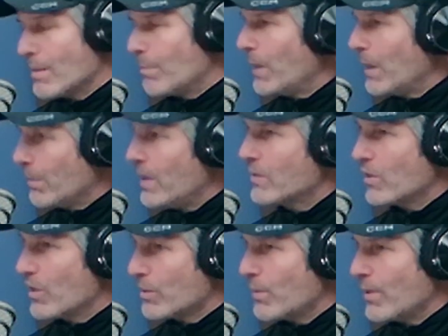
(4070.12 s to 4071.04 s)
is a big
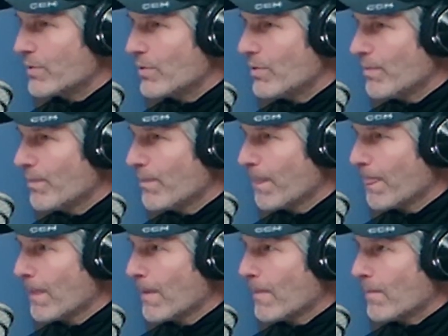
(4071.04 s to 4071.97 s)
piece of this puzzle
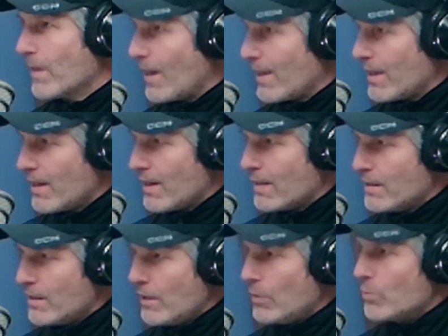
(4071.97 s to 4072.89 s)
that I think
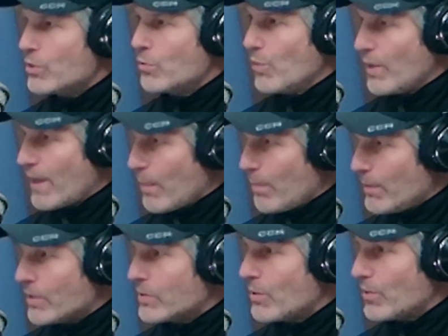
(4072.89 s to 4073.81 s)
continues to
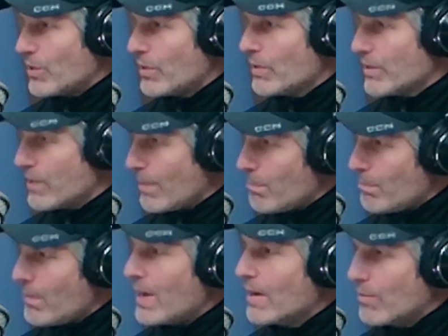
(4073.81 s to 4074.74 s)
allow Minnesota
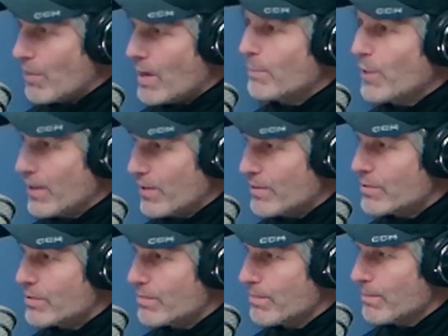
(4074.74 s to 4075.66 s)
to make great
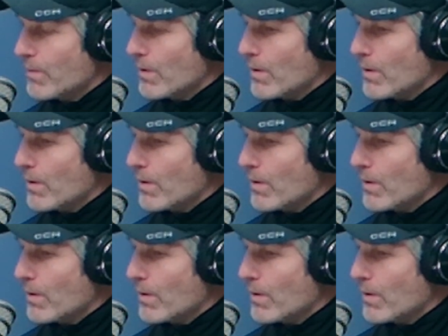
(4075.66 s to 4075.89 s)
players.